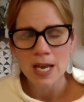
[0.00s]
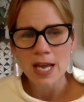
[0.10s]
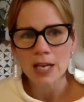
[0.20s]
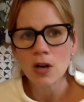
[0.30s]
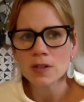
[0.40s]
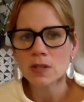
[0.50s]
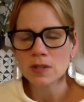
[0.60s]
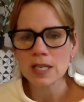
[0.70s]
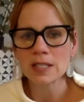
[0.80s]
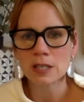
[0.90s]
It also
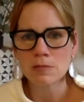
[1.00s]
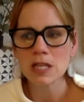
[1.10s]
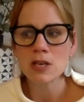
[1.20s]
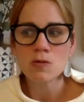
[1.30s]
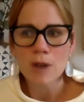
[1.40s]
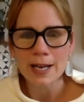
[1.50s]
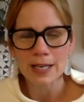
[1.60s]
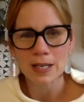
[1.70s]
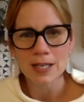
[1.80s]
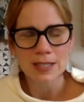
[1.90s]
says to me that you
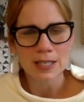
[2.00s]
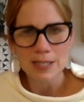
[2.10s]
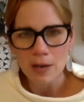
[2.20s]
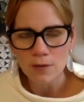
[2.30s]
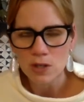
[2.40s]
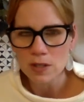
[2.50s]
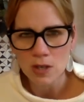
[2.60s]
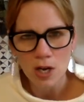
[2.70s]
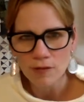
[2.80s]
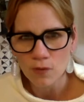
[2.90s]
recognize that selfish is
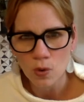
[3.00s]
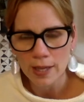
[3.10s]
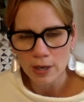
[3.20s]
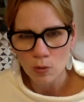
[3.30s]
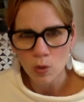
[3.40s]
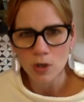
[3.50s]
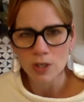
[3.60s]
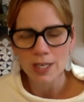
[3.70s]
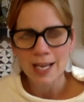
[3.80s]
not a 4-letter word.